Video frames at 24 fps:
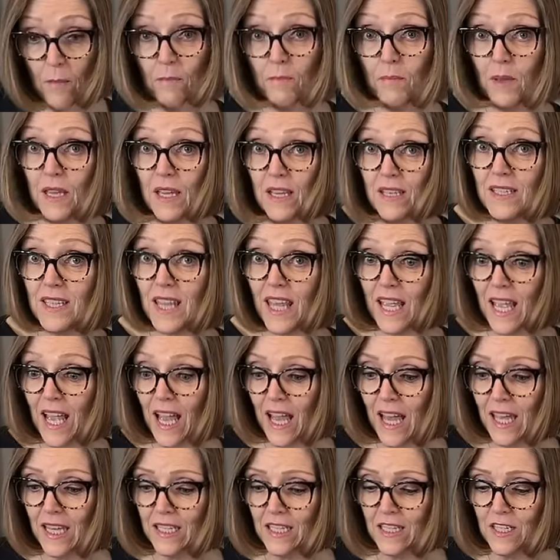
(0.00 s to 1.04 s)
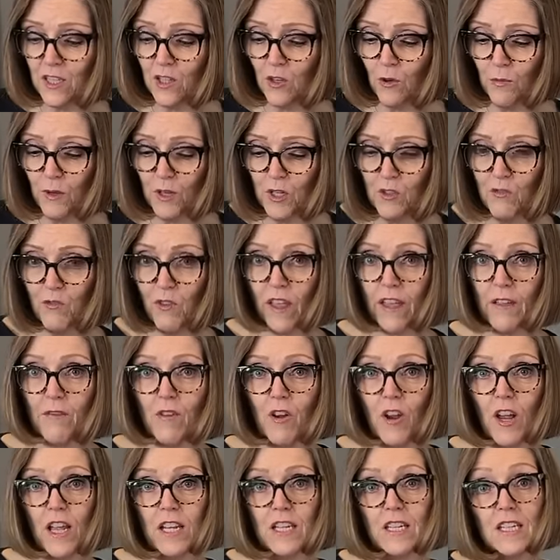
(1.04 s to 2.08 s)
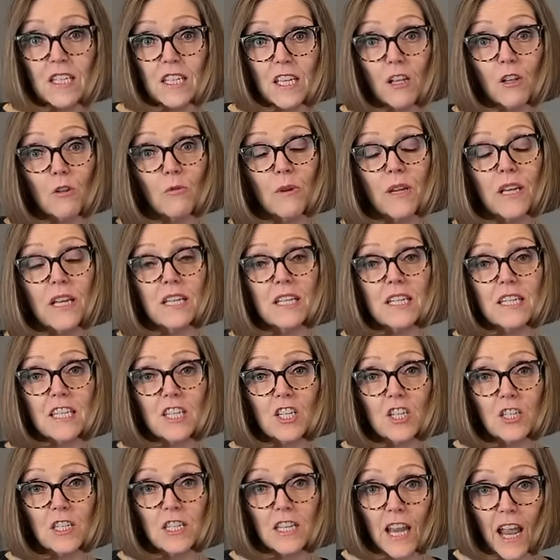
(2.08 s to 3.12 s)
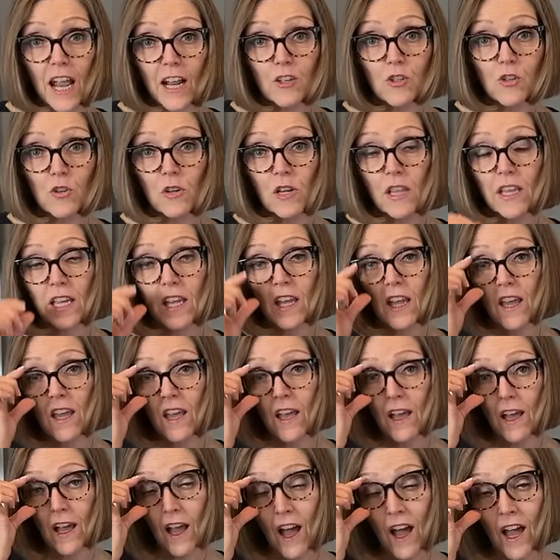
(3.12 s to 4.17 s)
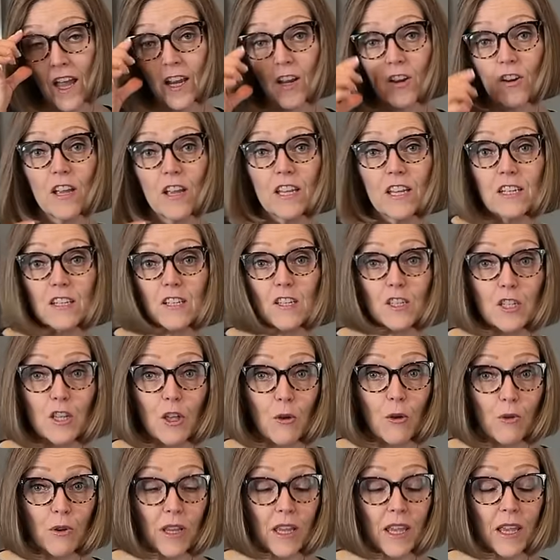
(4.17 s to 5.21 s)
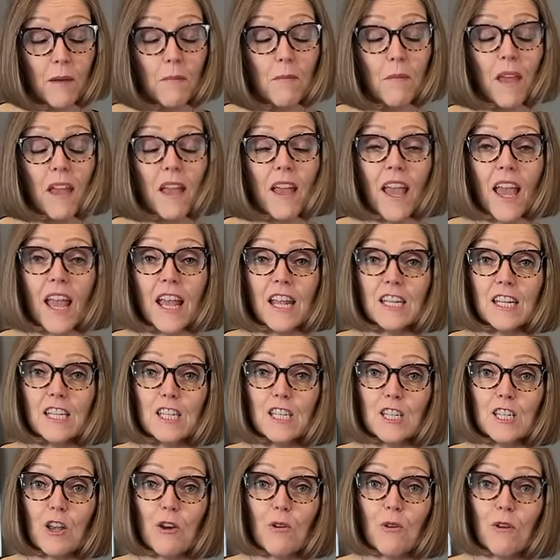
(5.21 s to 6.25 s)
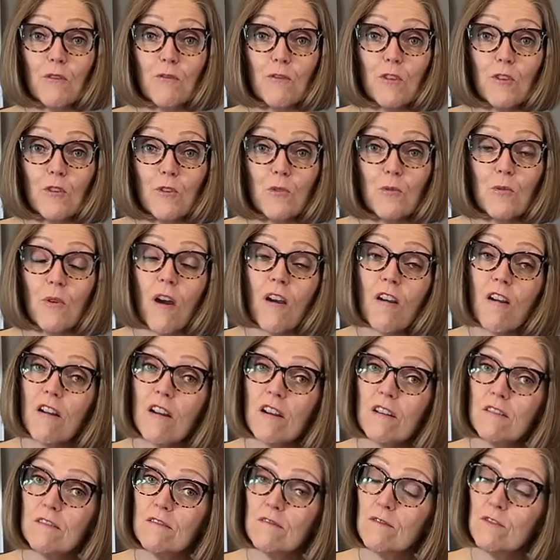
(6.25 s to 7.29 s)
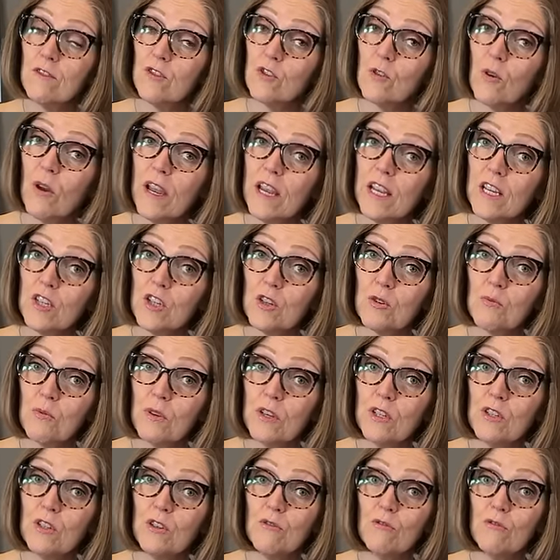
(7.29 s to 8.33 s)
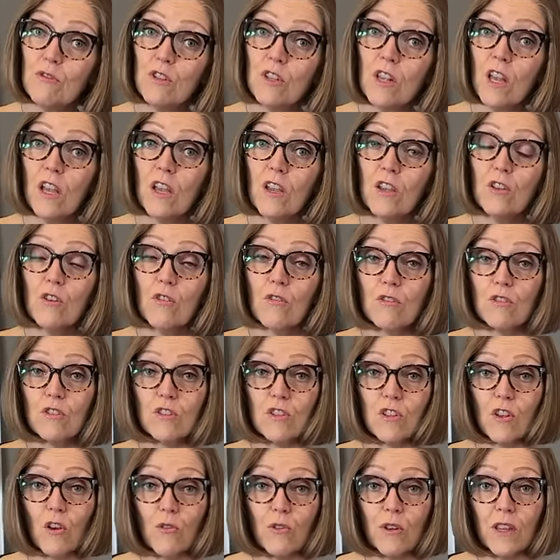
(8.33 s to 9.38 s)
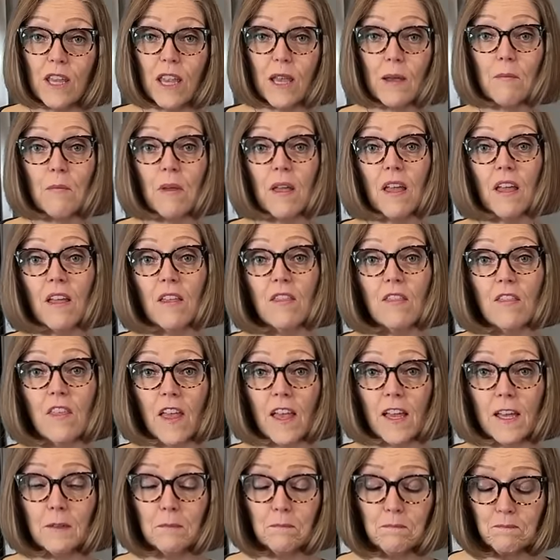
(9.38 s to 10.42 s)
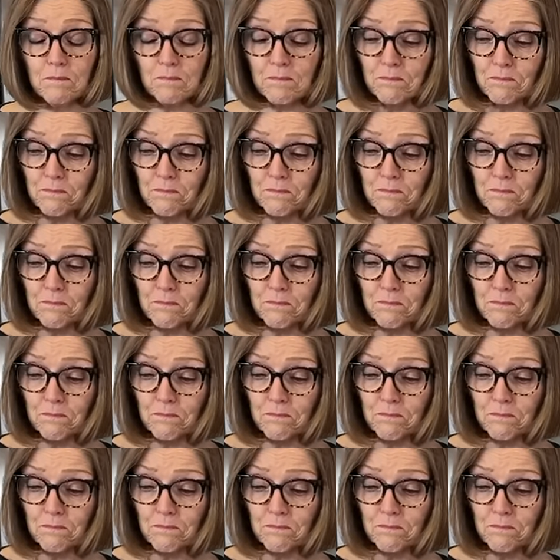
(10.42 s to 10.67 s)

because they add so much flavor. And celery is just naturally higher in sodium. And so if you are trying to reduce your sodium, then